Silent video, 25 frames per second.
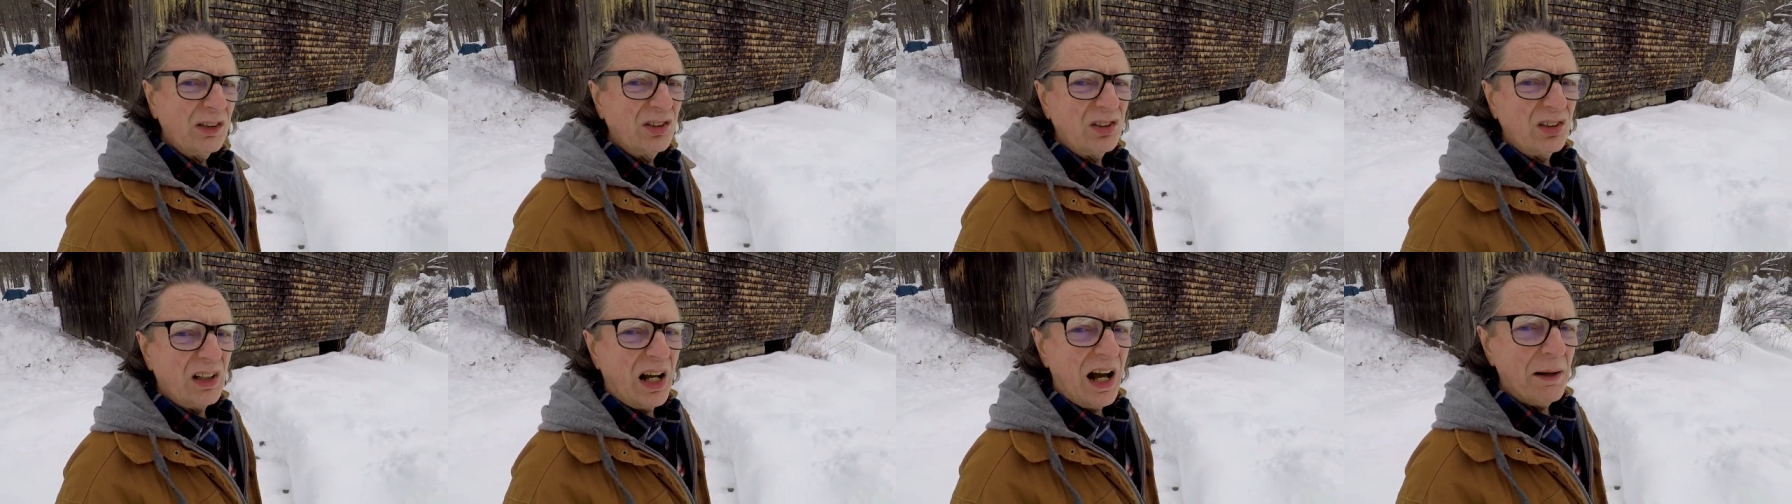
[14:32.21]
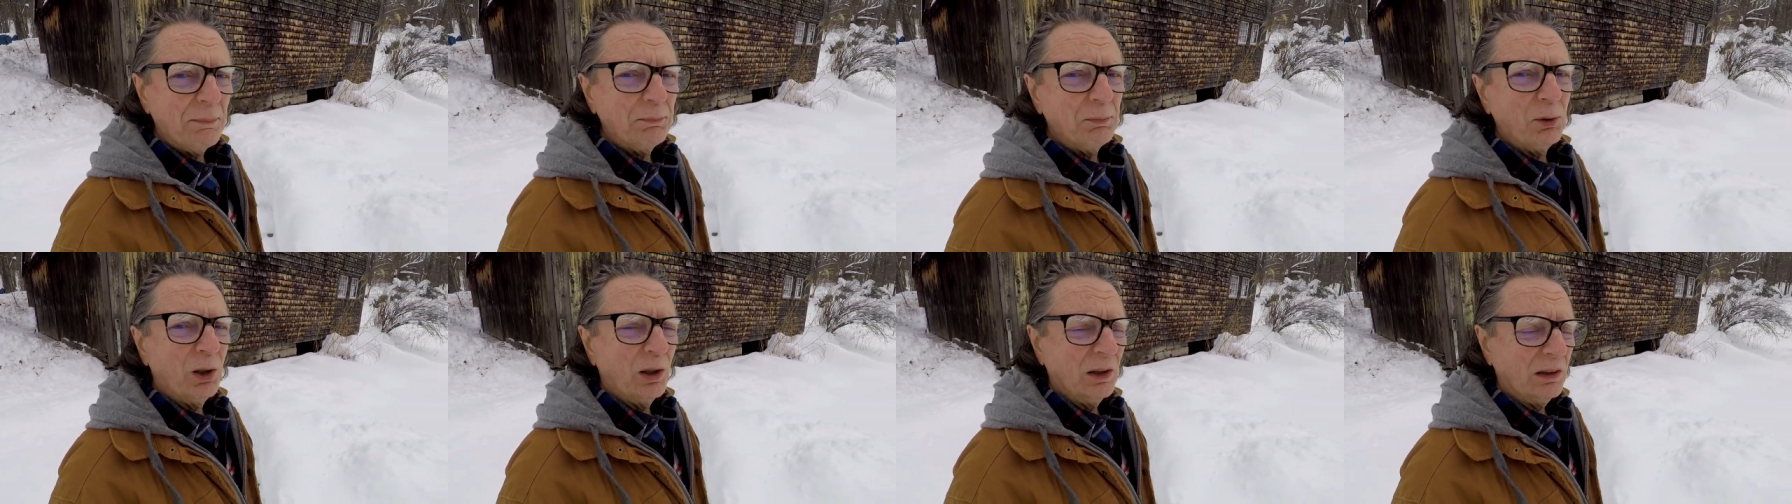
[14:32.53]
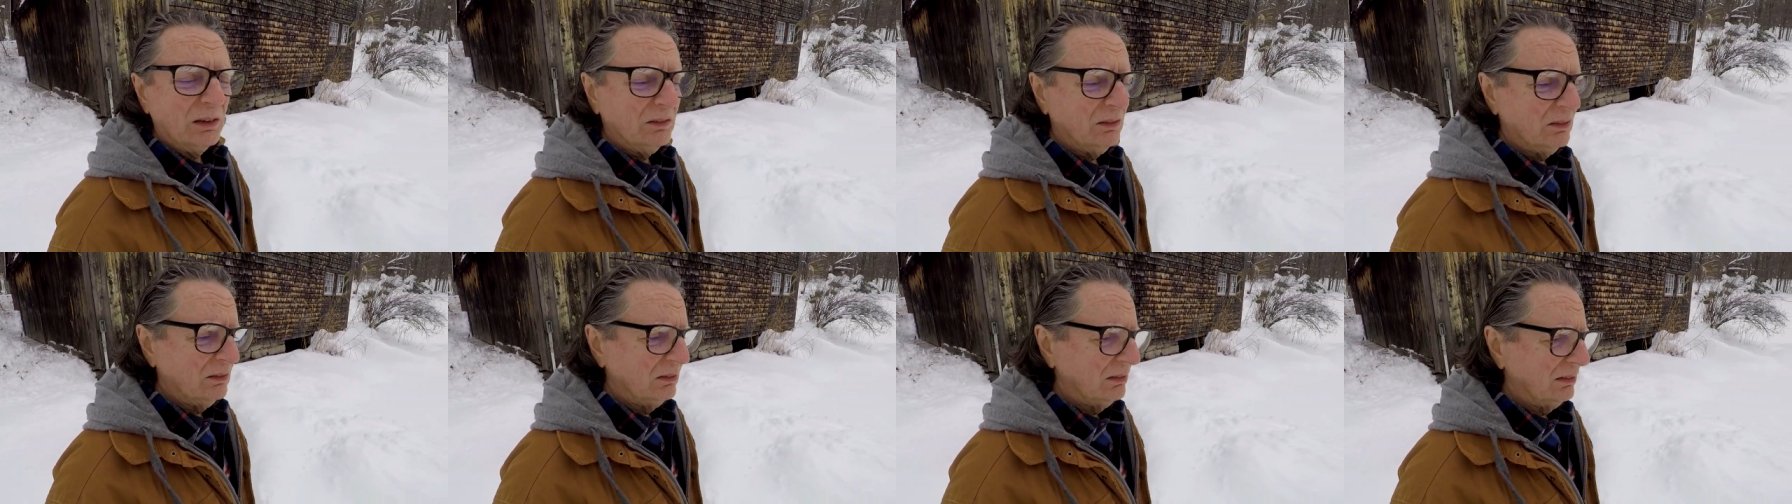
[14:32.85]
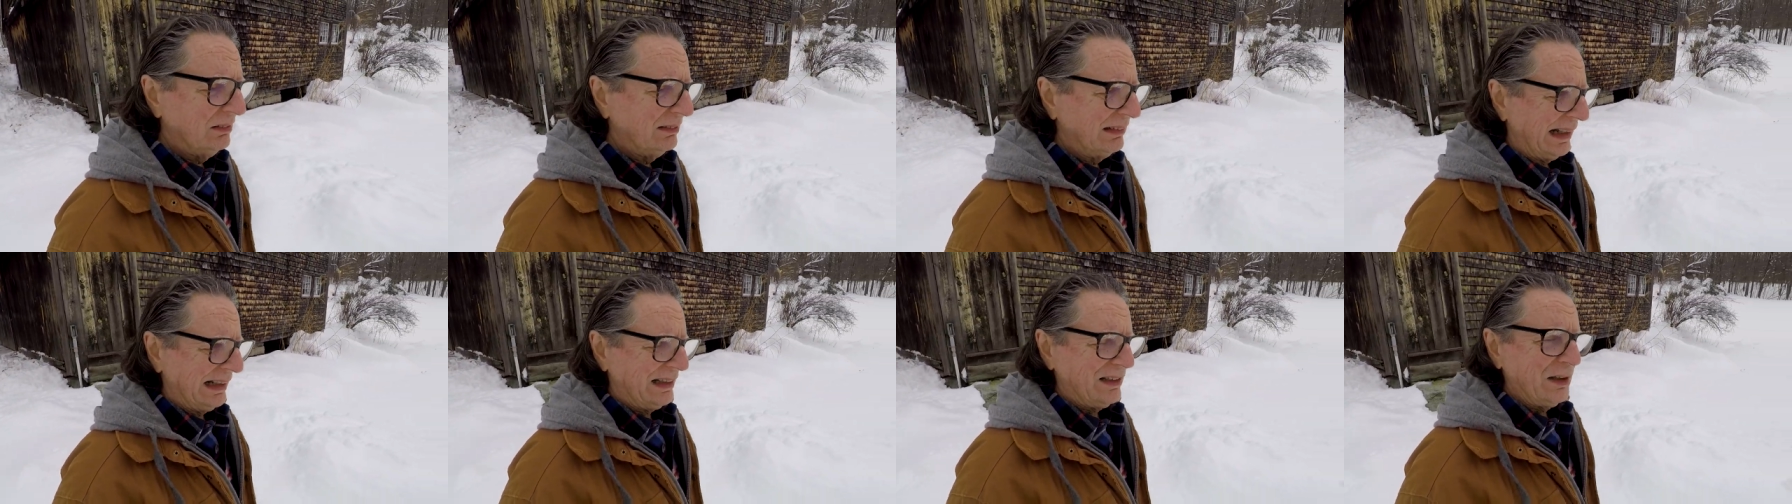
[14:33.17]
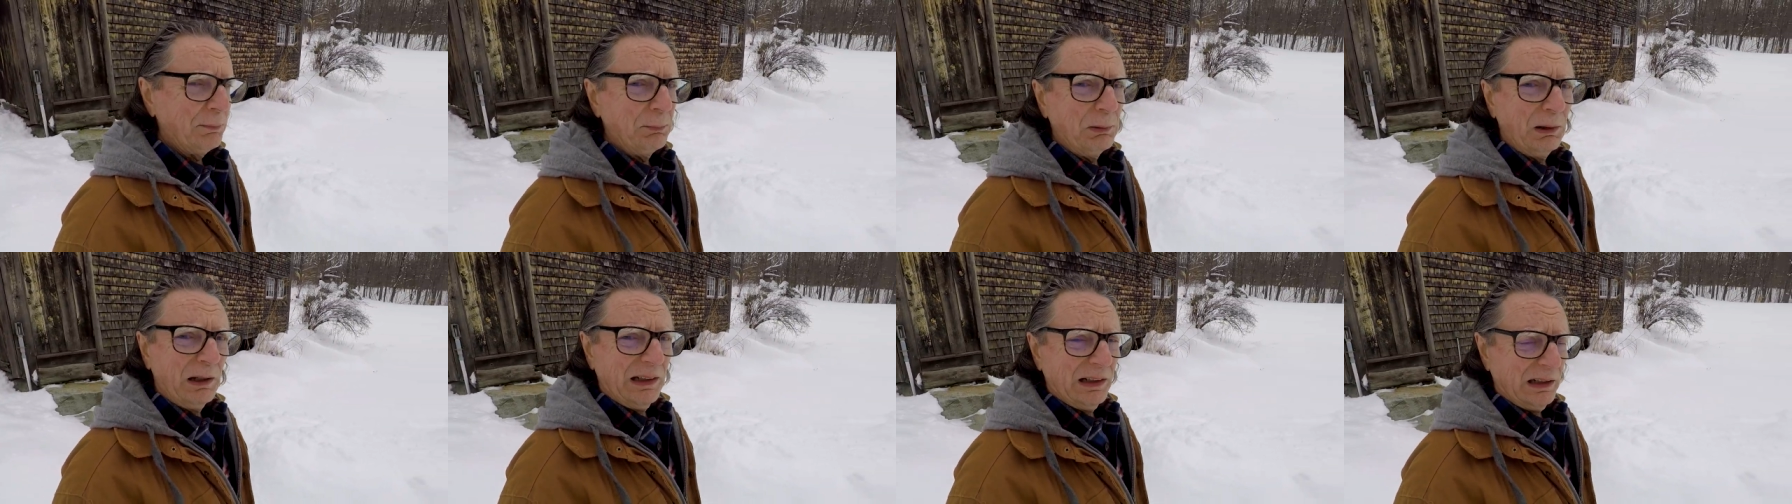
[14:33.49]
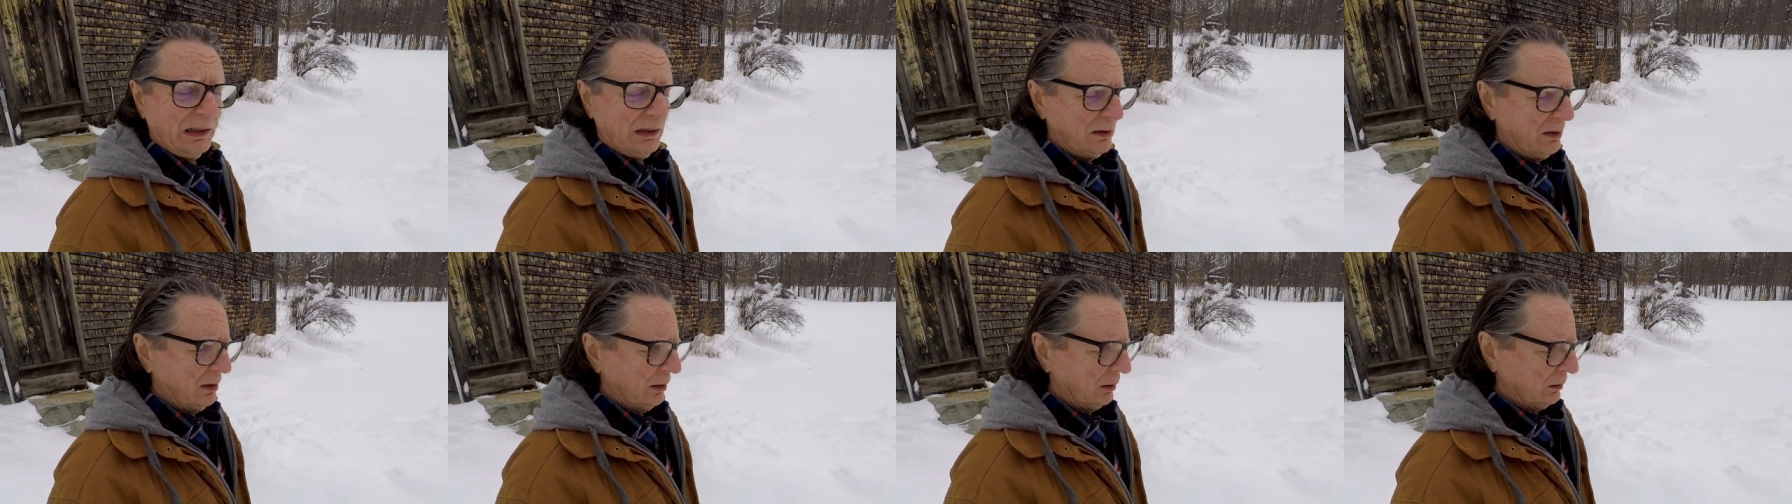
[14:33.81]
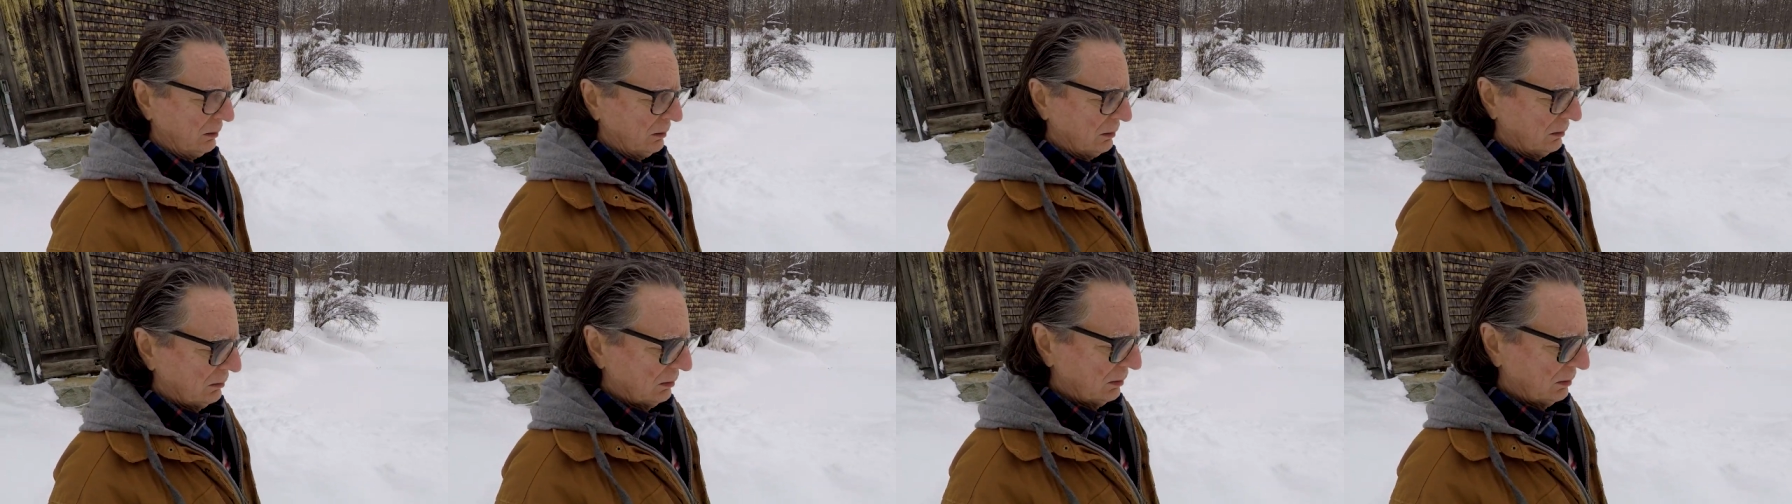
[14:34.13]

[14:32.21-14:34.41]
stop on. That's a planet killer.